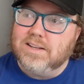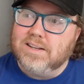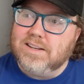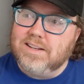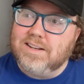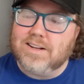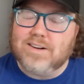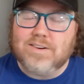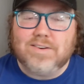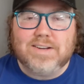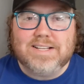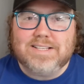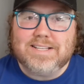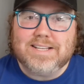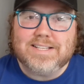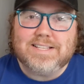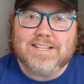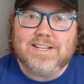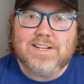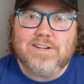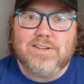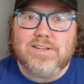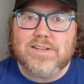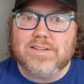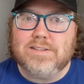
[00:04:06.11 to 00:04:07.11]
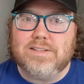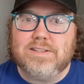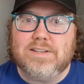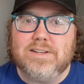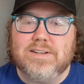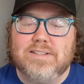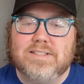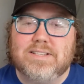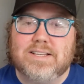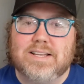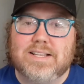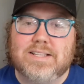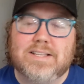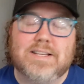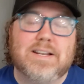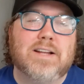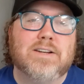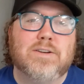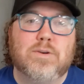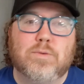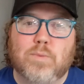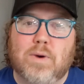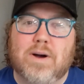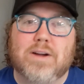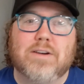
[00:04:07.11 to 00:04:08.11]
you know, it's a, you're, you're, it's, a, it's an
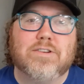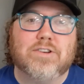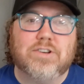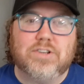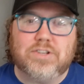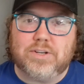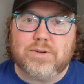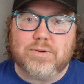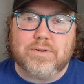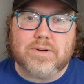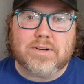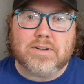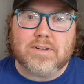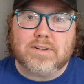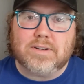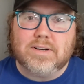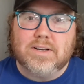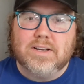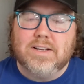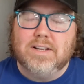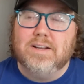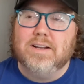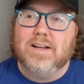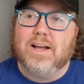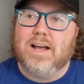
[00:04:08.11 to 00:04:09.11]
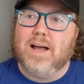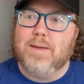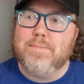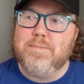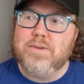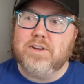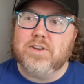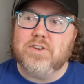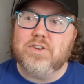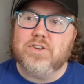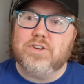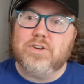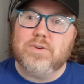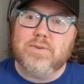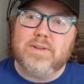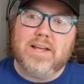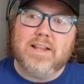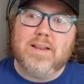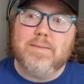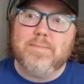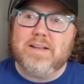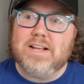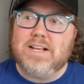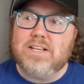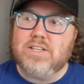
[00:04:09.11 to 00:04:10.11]
underwater shooter. Um, you can shoot
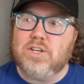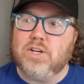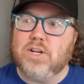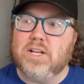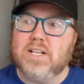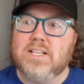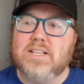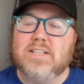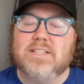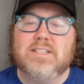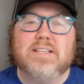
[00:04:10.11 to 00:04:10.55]
enemies, you can